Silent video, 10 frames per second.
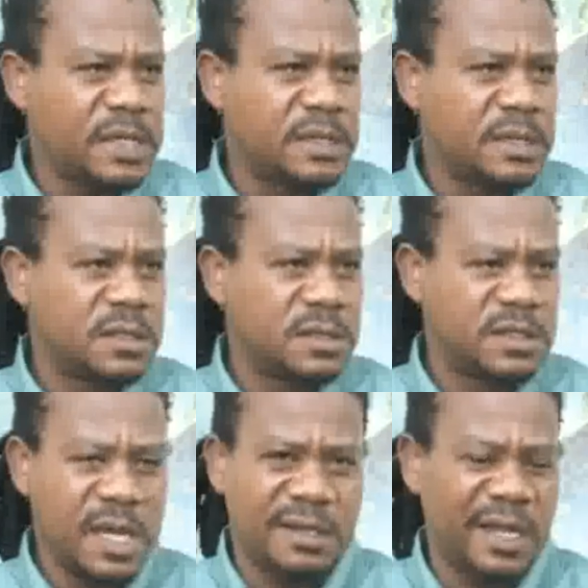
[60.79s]
message,
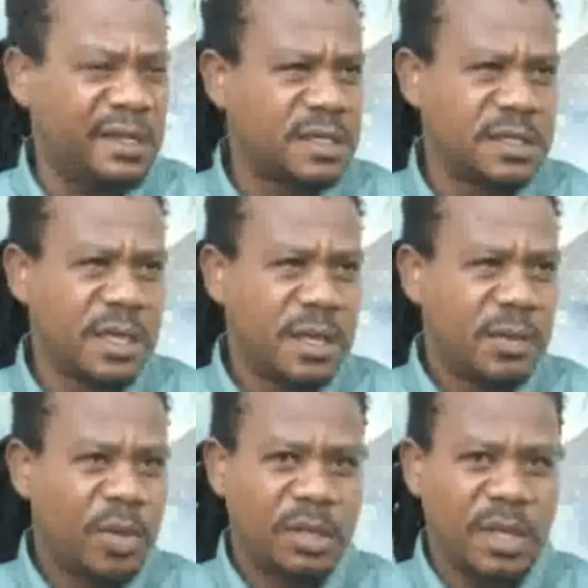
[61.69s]
scare tactics.
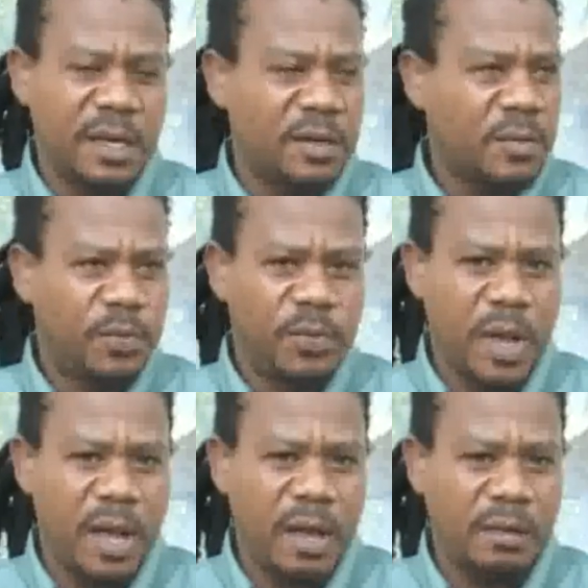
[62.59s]
But I know
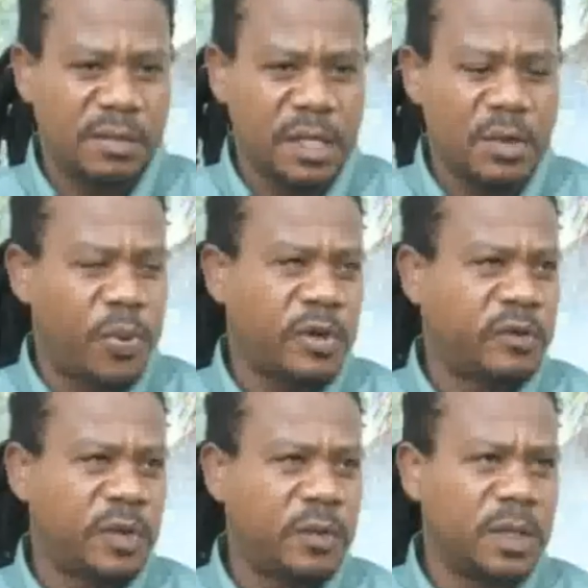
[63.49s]
um, that not
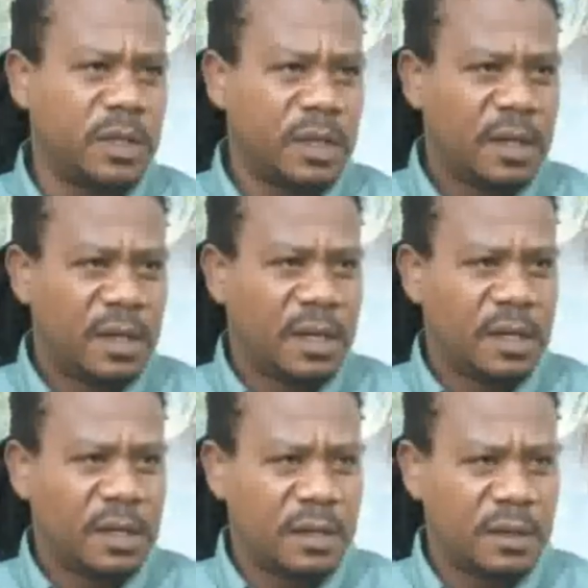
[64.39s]
pursuing me.
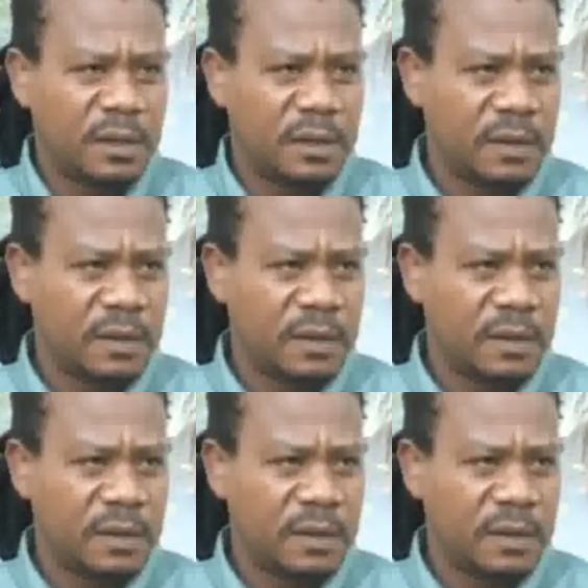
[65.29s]
Now,